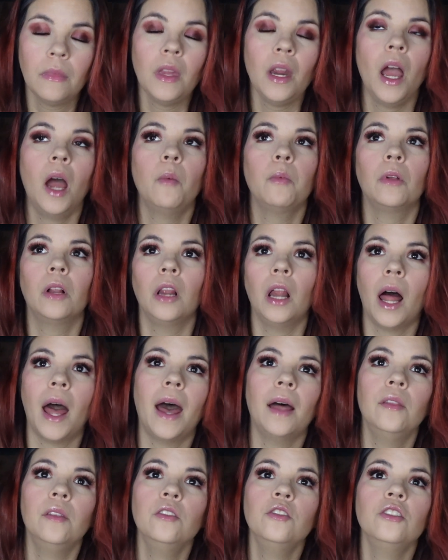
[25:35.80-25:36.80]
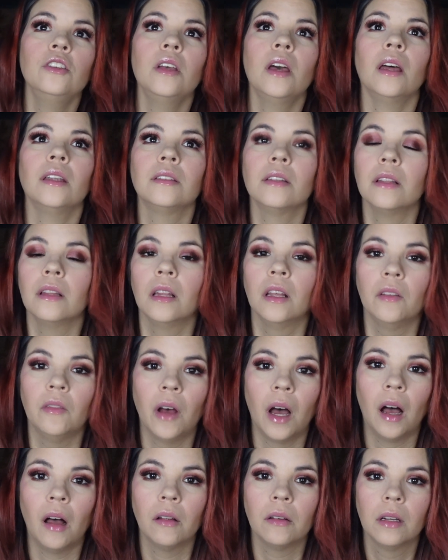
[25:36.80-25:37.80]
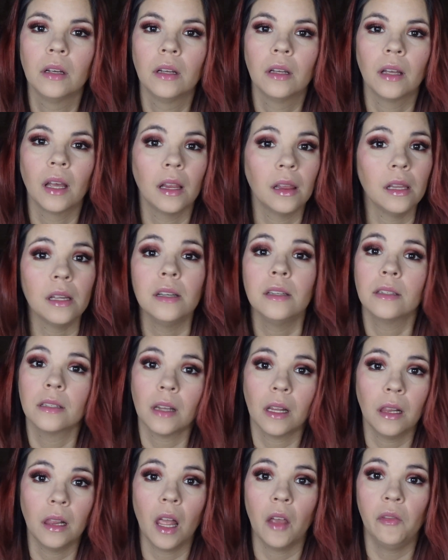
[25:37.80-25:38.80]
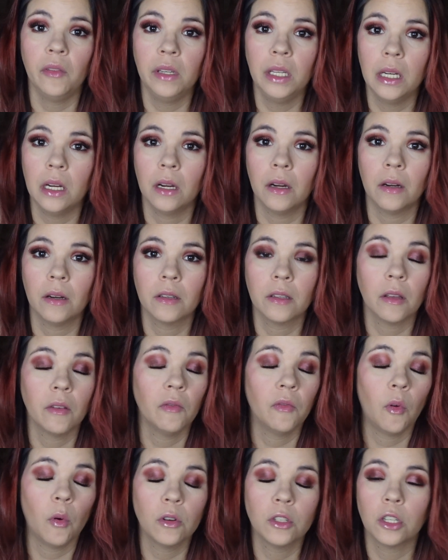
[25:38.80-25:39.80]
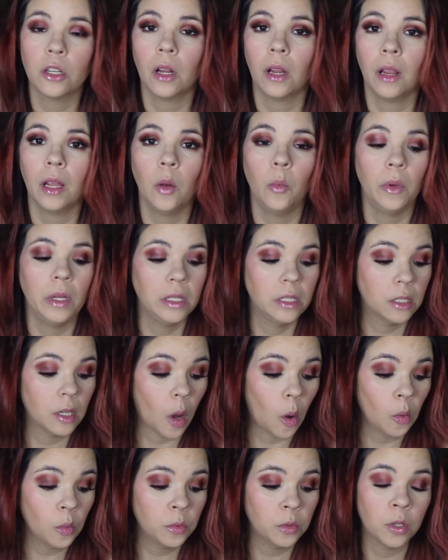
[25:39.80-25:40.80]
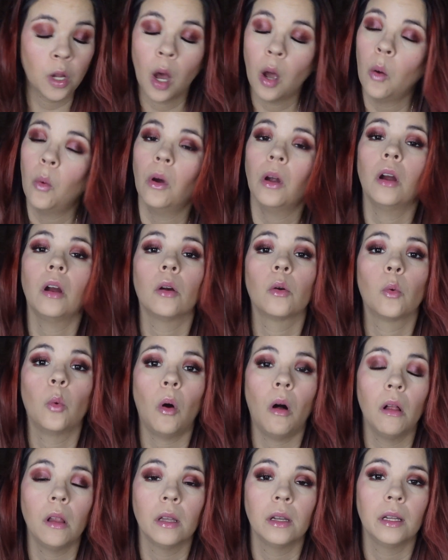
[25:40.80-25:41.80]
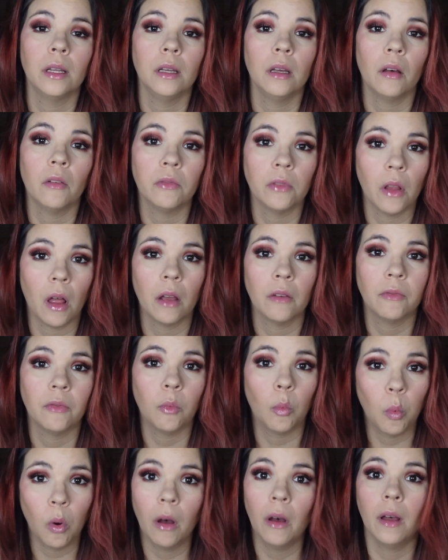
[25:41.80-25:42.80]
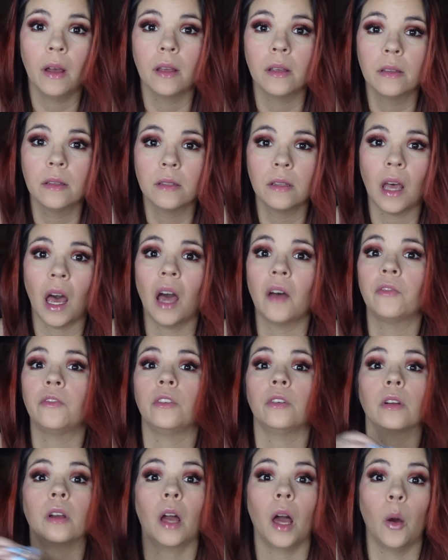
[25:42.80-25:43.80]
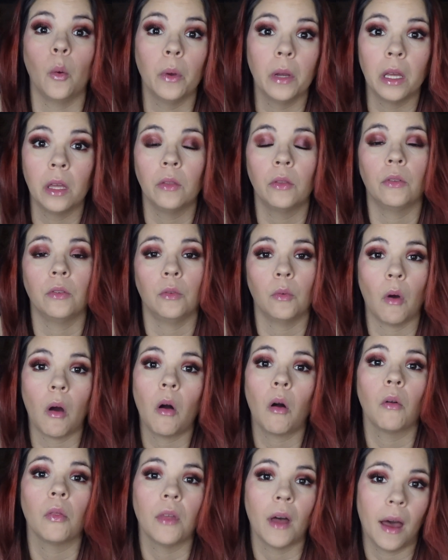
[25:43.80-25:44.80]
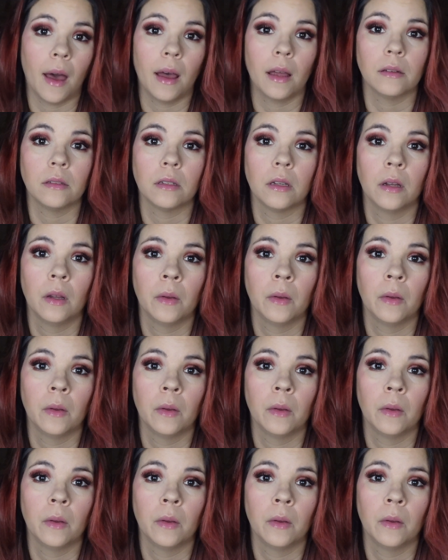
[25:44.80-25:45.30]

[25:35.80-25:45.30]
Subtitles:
I'm glad that she got to live out at least 11 years. Unfortunately, we don't know what her quality of life was after going through all that.